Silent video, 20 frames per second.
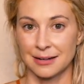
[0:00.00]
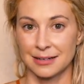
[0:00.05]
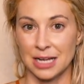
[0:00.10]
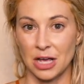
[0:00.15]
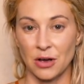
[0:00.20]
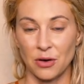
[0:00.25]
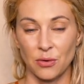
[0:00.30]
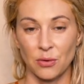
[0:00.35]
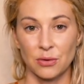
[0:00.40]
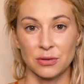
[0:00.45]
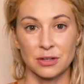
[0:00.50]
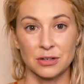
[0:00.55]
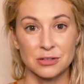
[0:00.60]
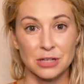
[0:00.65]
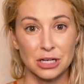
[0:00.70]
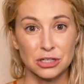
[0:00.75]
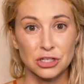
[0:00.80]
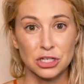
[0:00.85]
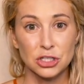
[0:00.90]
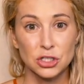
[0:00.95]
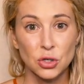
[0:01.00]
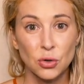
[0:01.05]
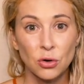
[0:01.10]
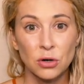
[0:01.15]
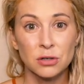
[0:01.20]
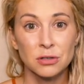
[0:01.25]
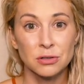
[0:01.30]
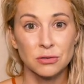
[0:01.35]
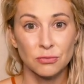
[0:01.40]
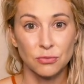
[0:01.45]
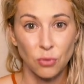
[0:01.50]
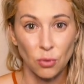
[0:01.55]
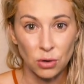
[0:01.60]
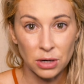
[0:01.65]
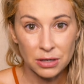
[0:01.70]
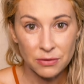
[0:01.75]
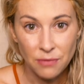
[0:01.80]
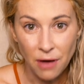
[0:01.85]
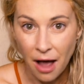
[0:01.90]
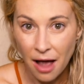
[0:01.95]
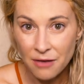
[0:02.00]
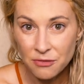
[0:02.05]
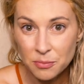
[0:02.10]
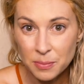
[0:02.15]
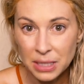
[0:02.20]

Now, there's actually 245